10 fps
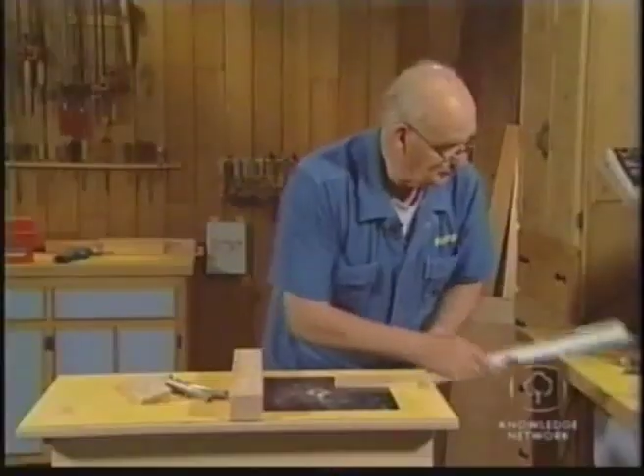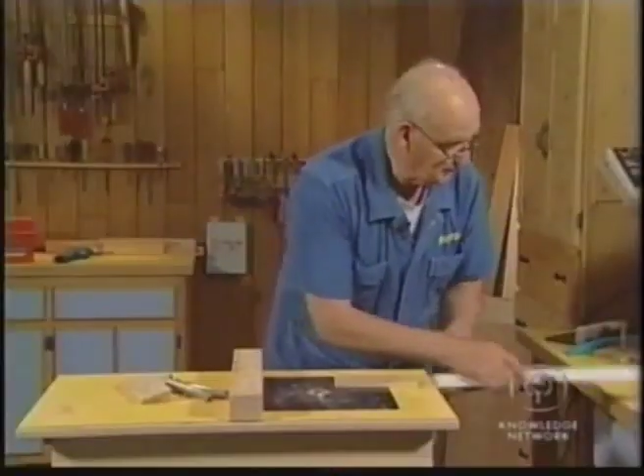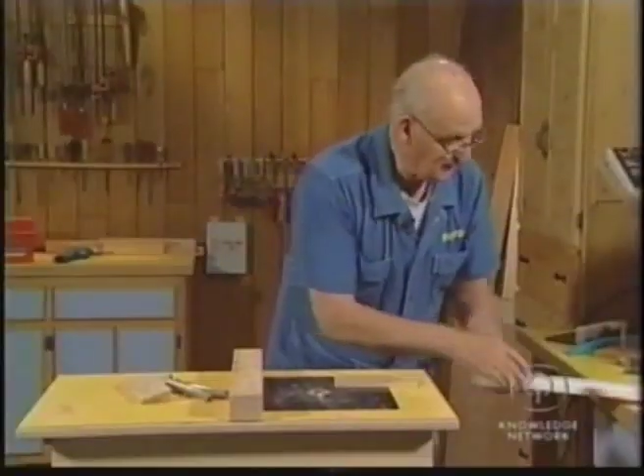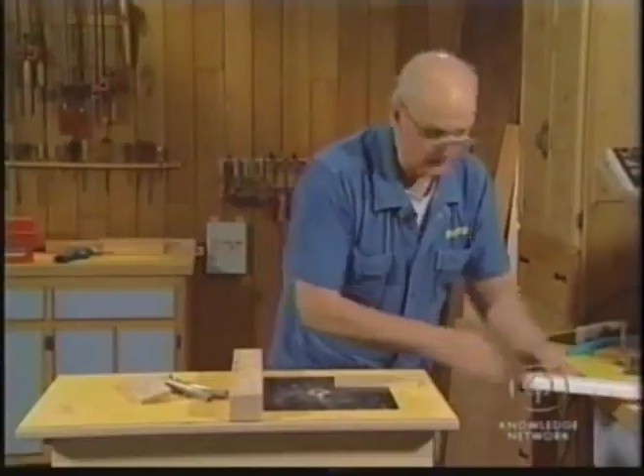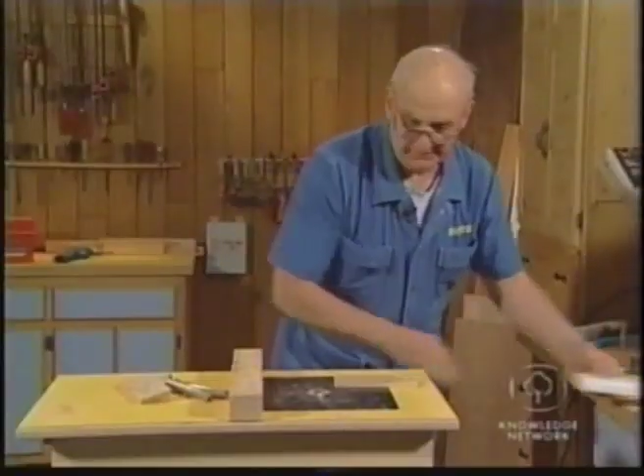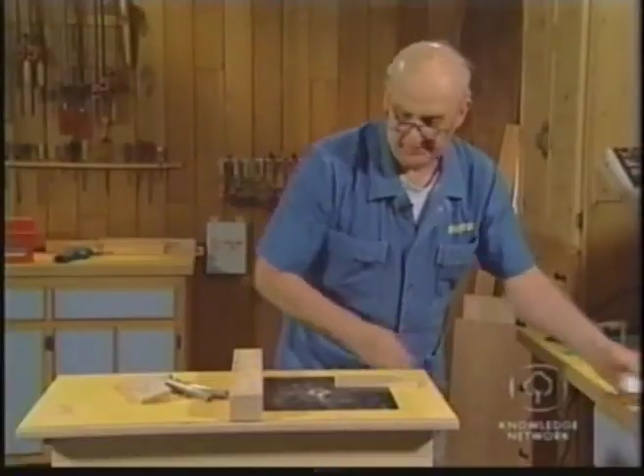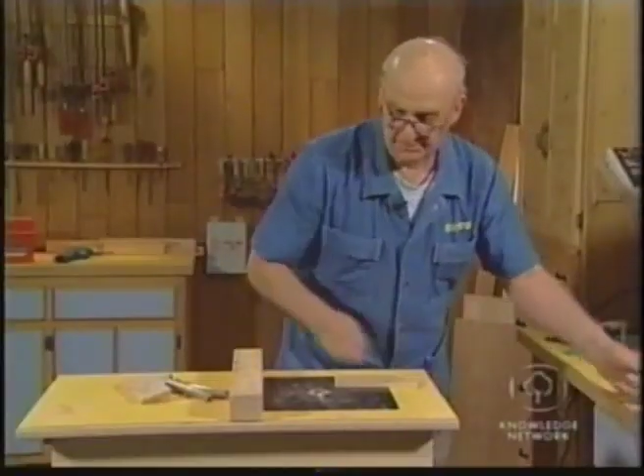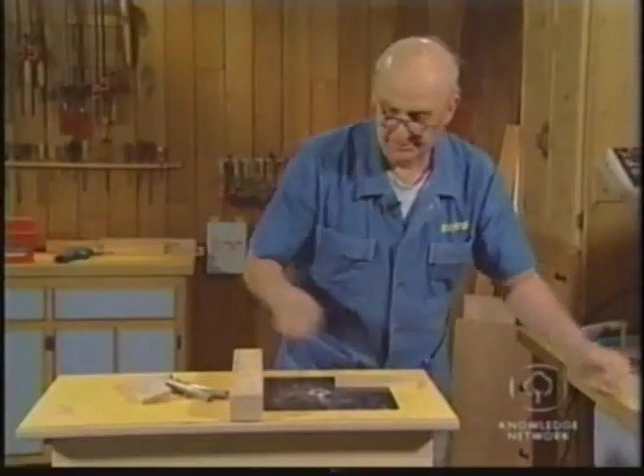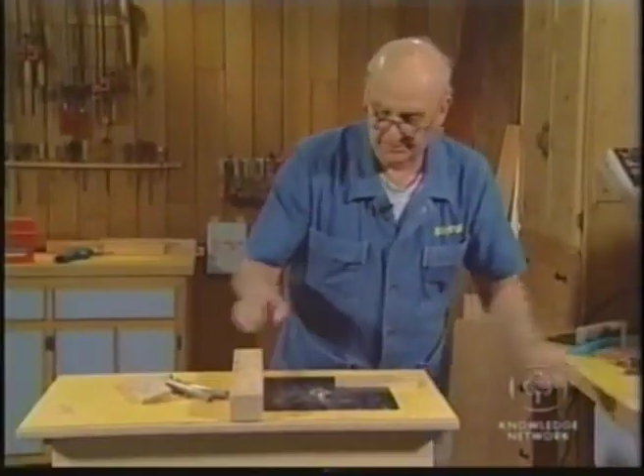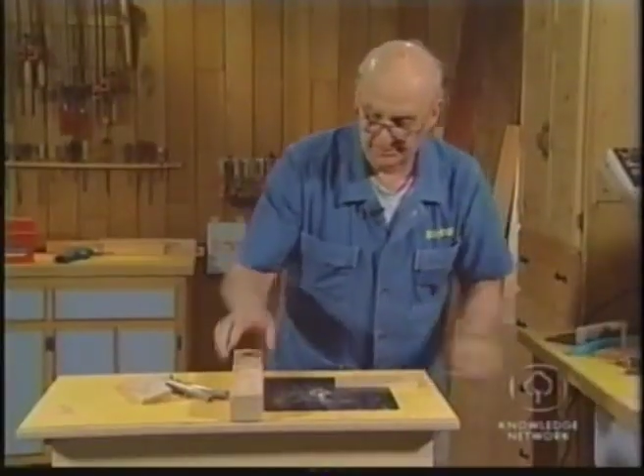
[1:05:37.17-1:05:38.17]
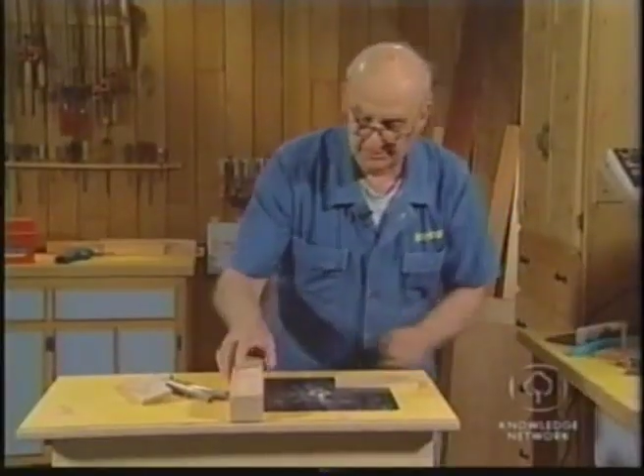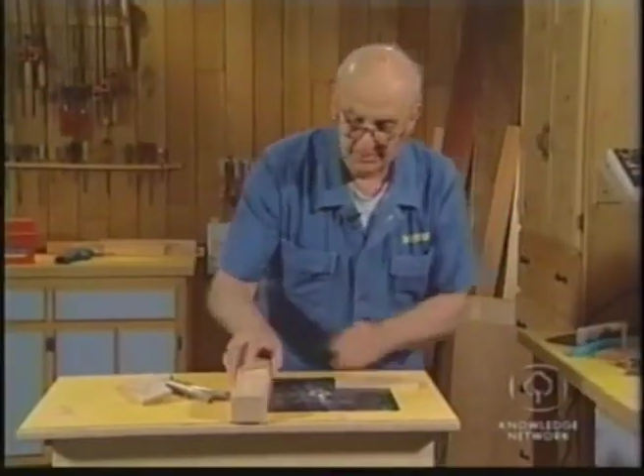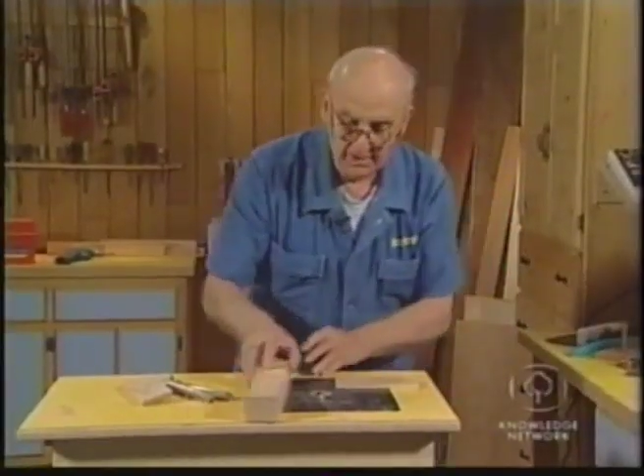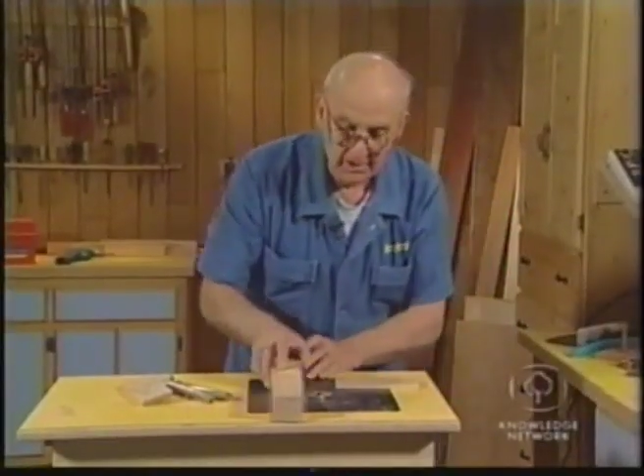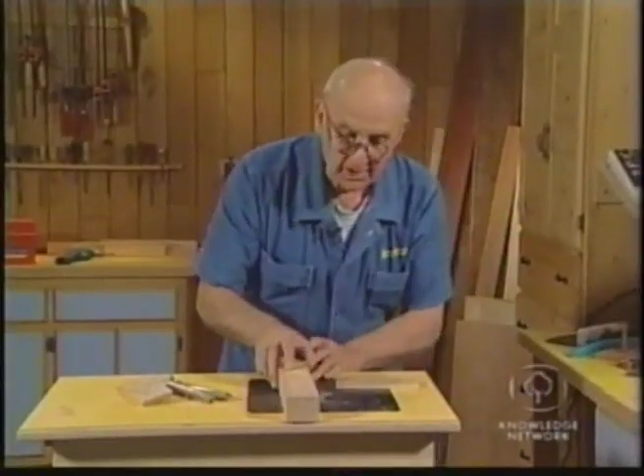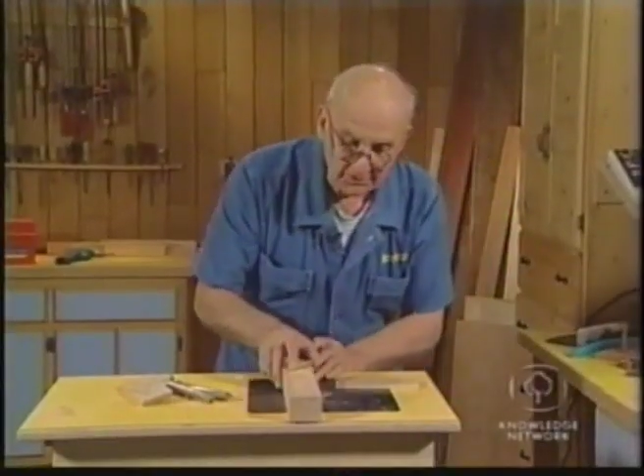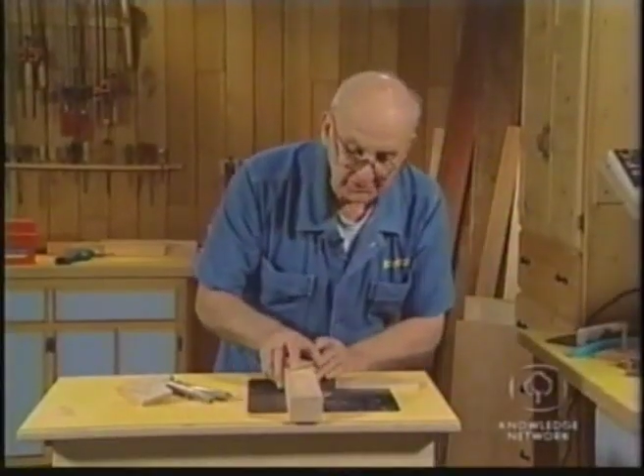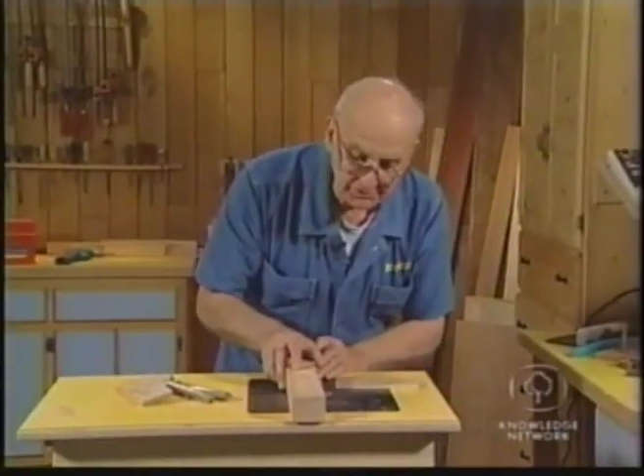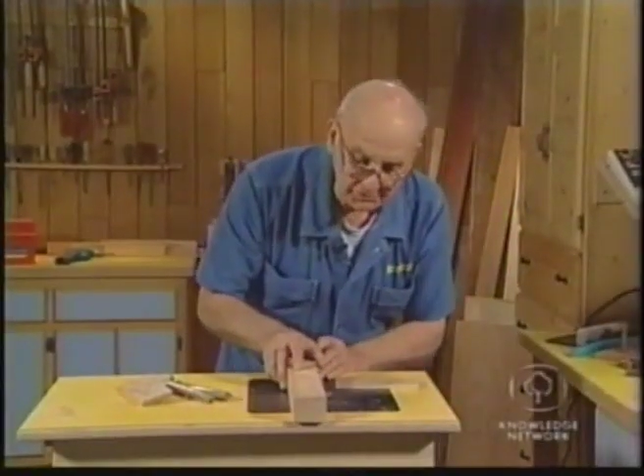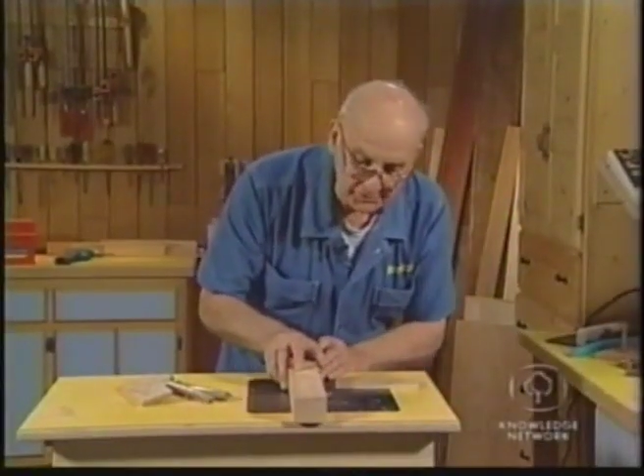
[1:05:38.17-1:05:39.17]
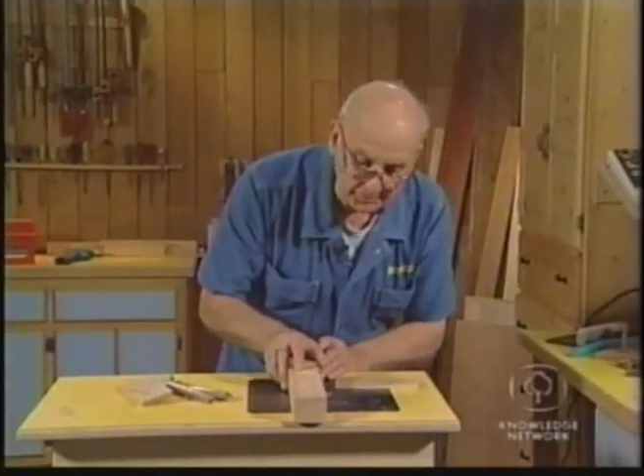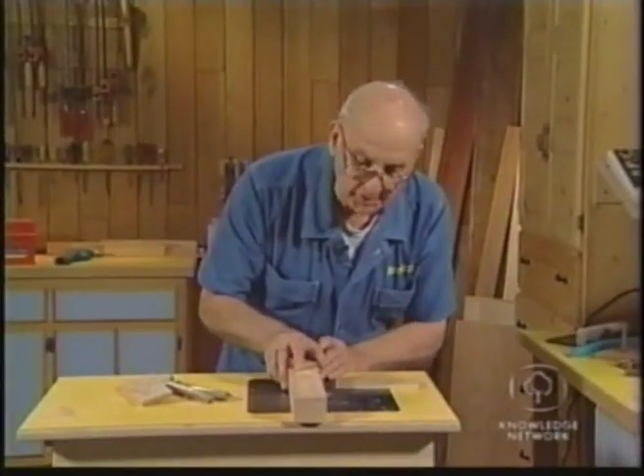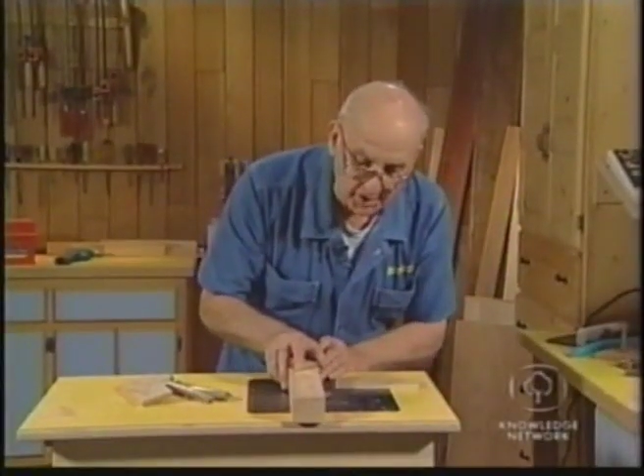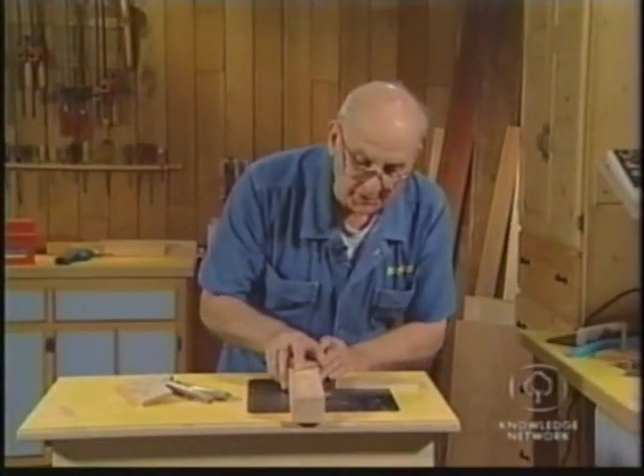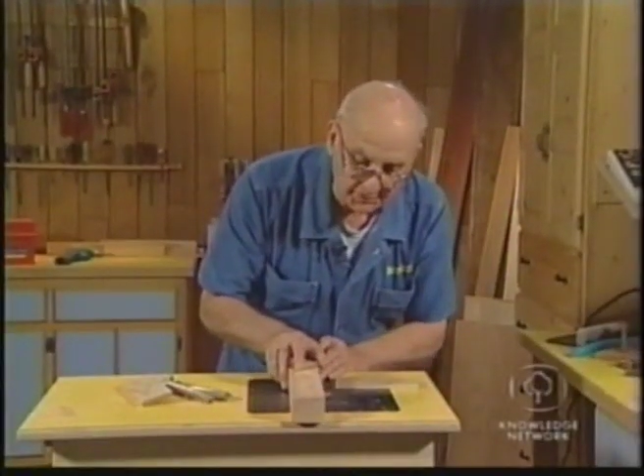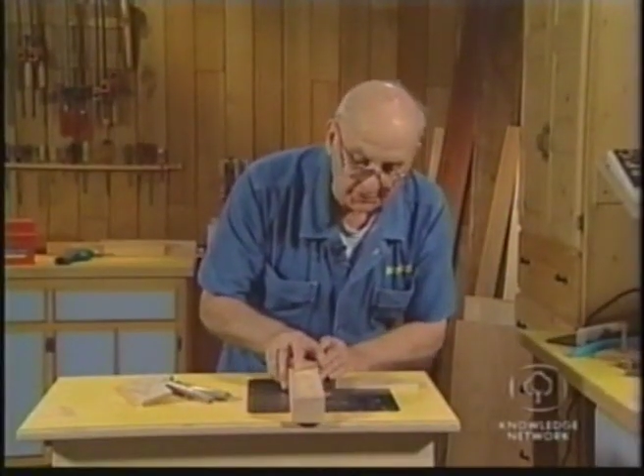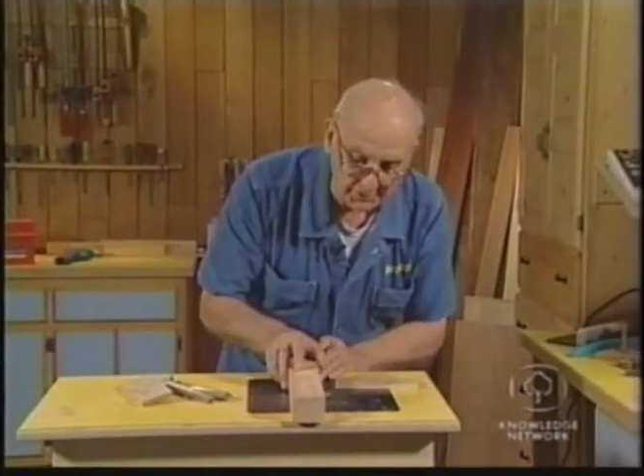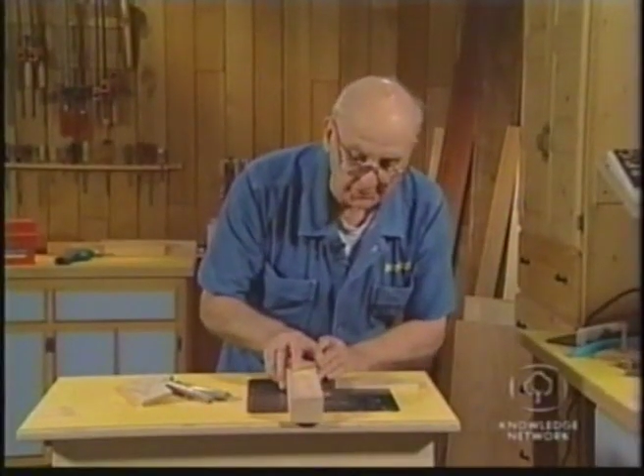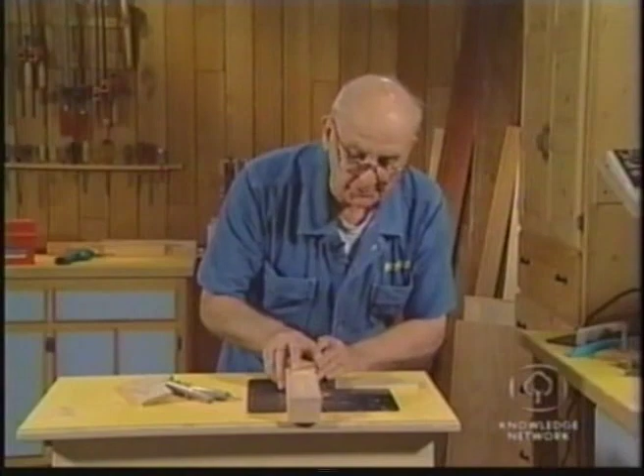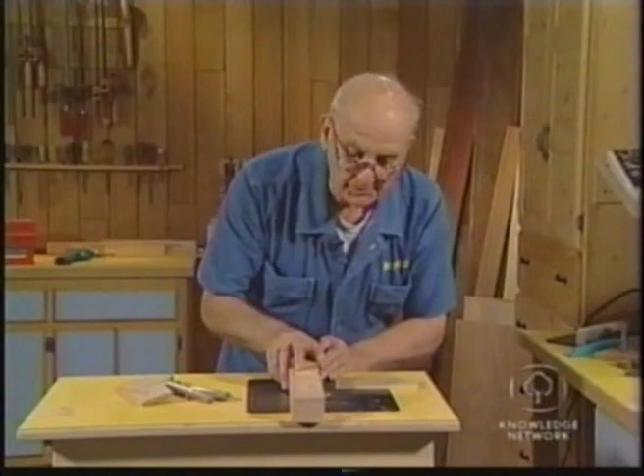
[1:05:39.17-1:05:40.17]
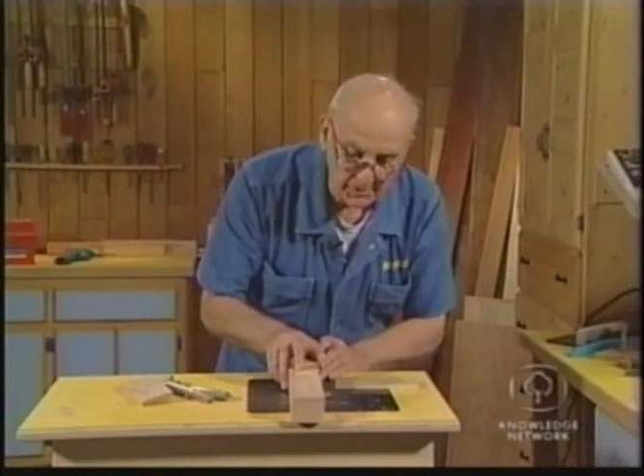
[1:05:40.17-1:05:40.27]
use that fence in it, I'll just use a block in here.